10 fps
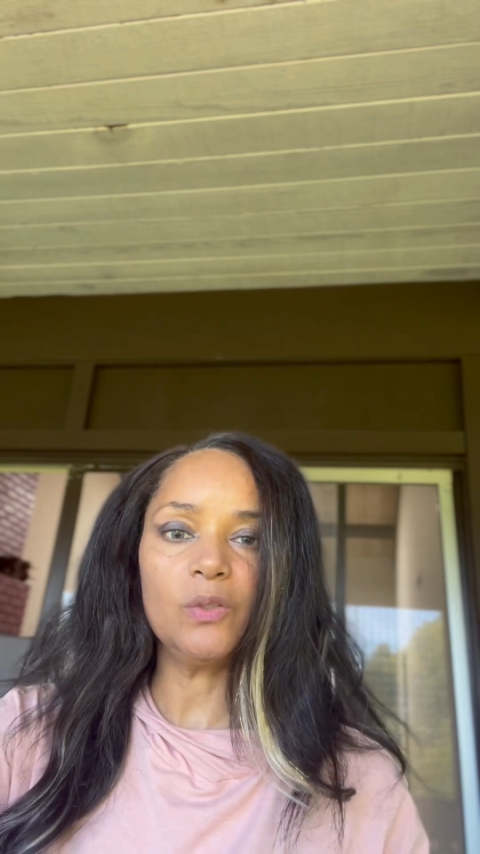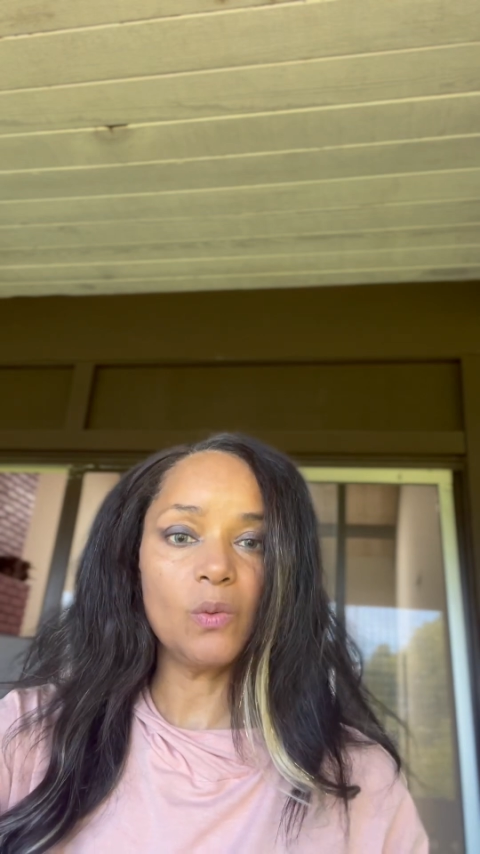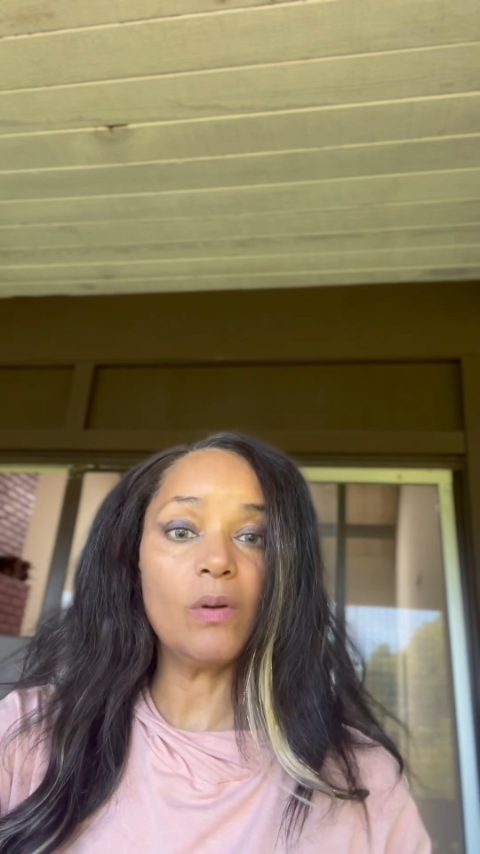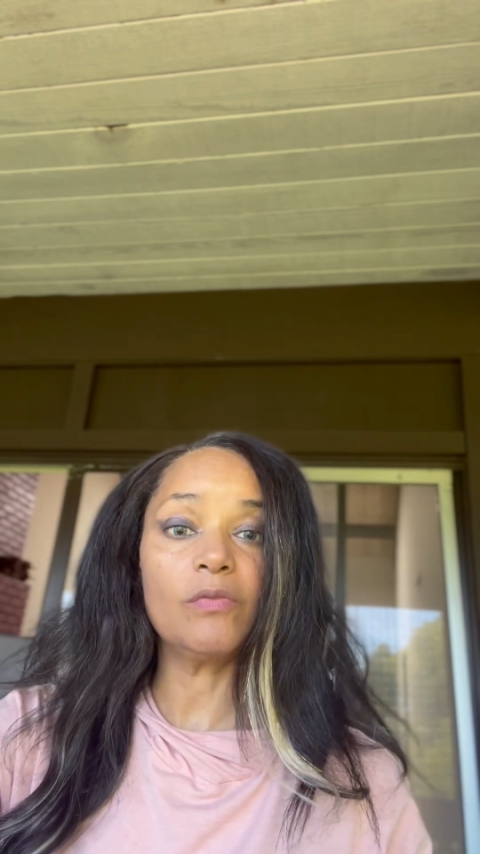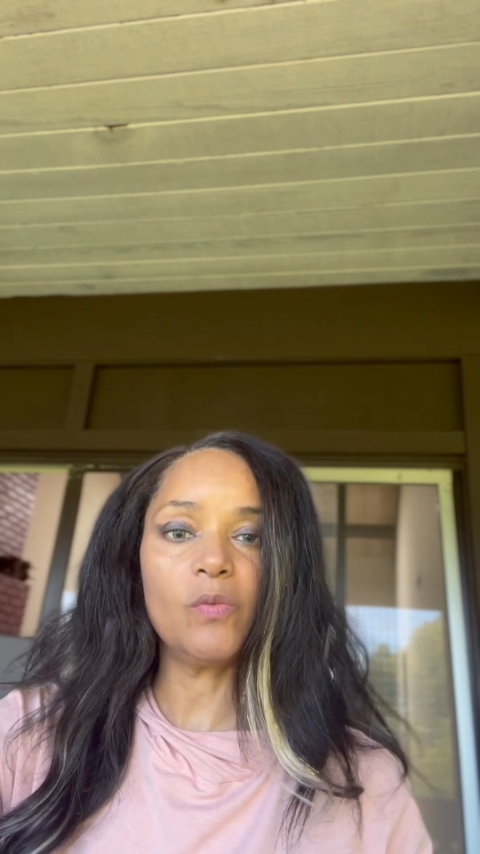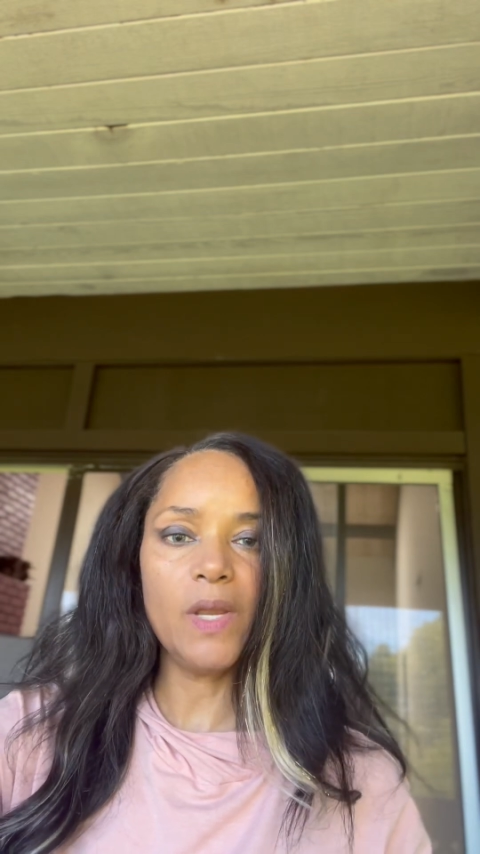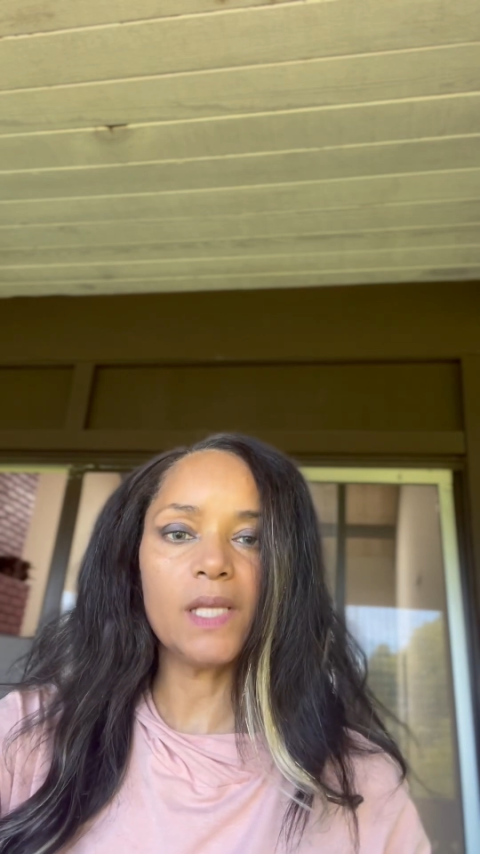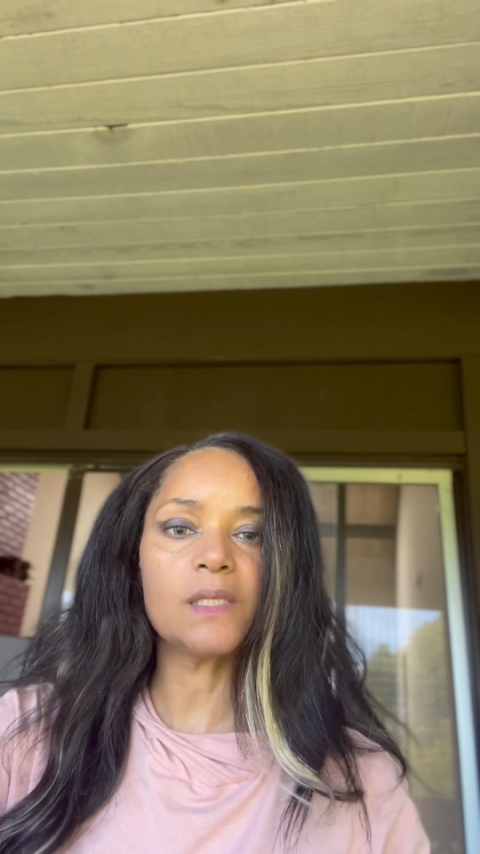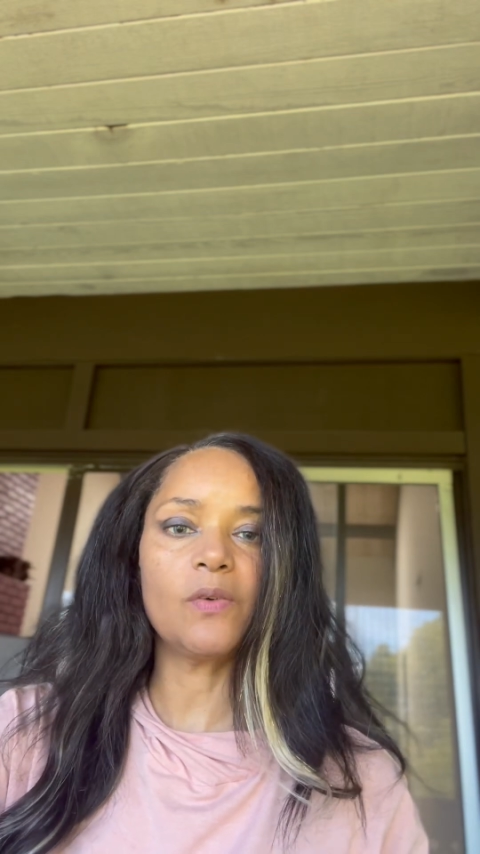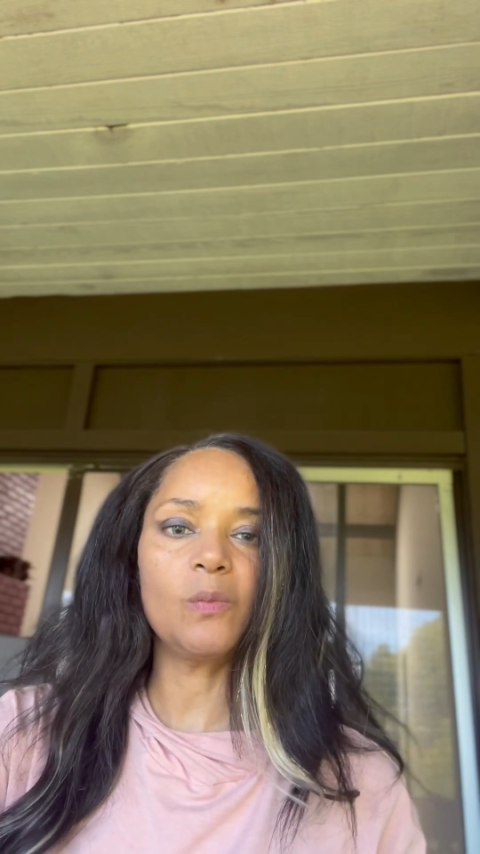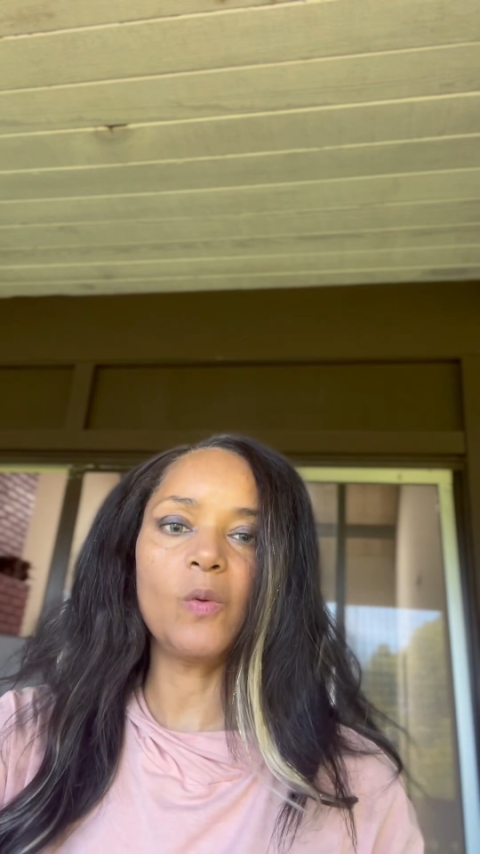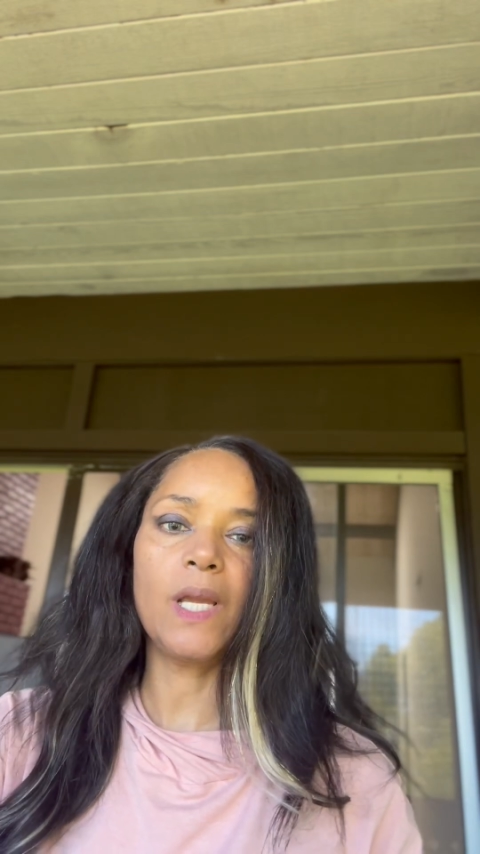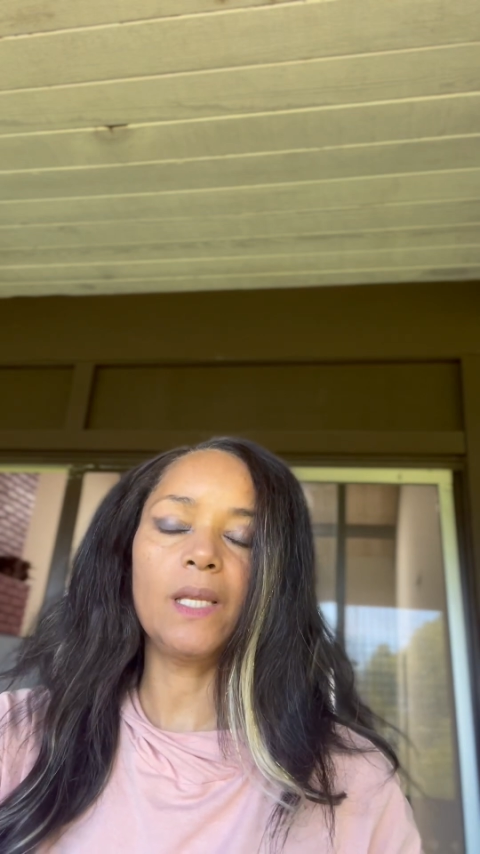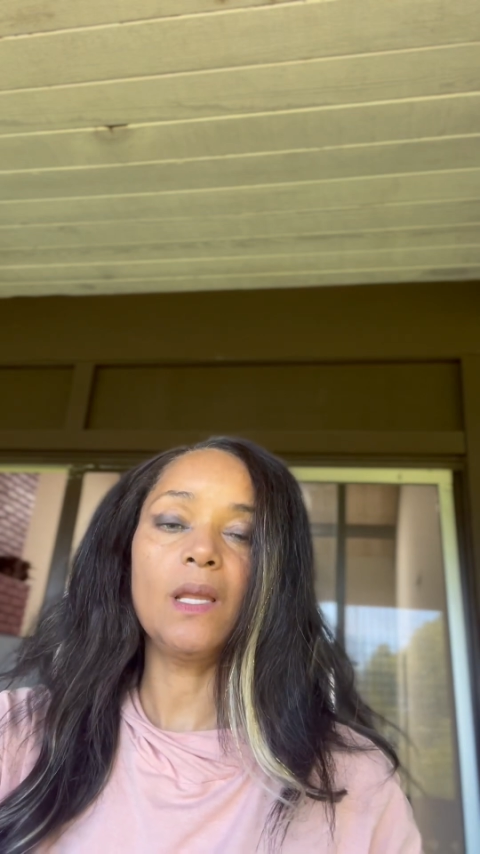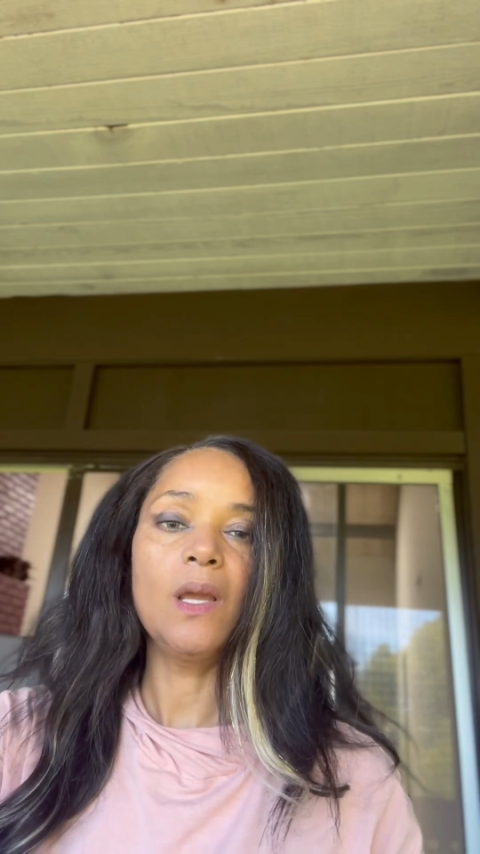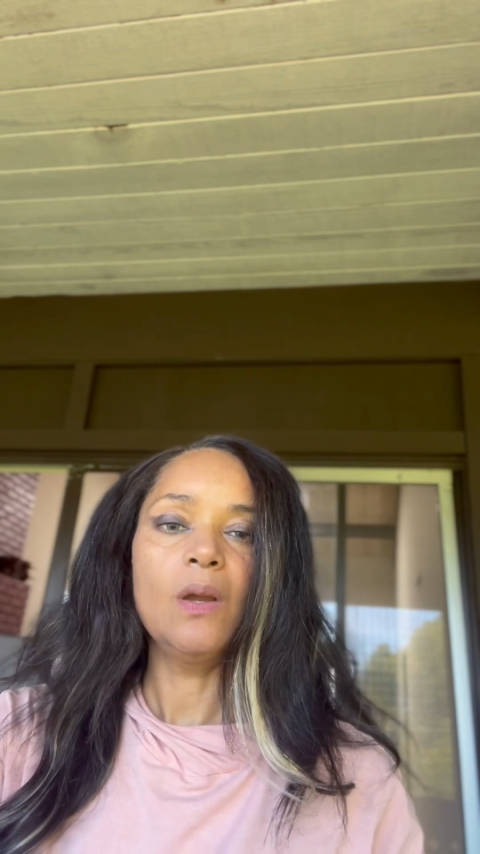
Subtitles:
12 weeks from when